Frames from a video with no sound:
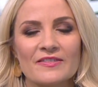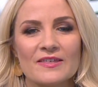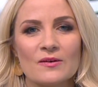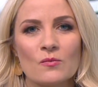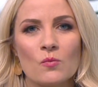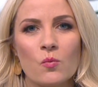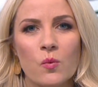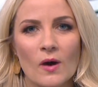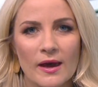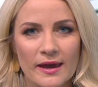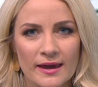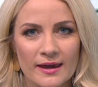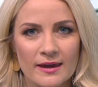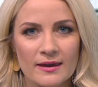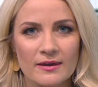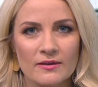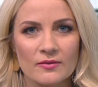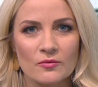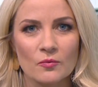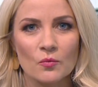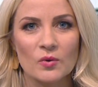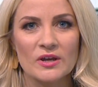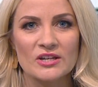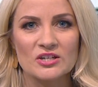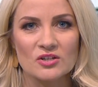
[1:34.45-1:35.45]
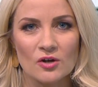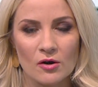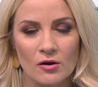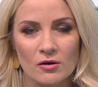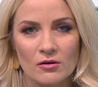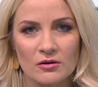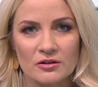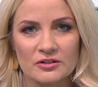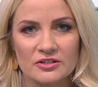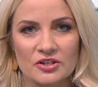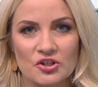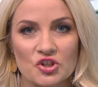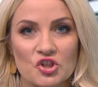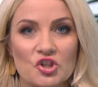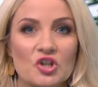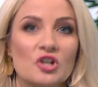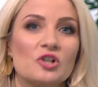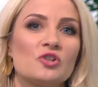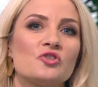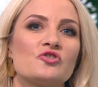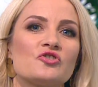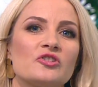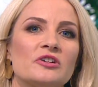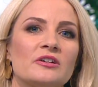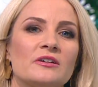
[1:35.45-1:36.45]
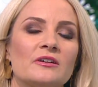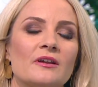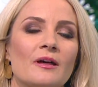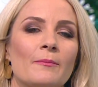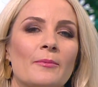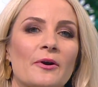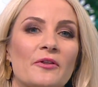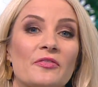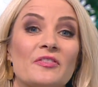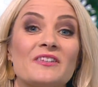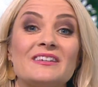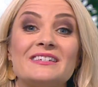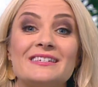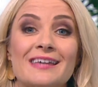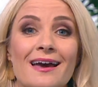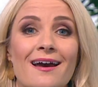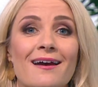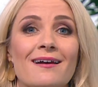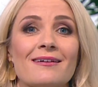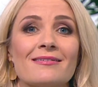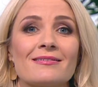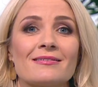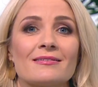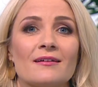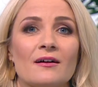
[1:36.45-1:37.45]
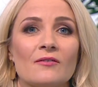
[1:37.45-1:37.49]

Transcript: the way we talk to children about the death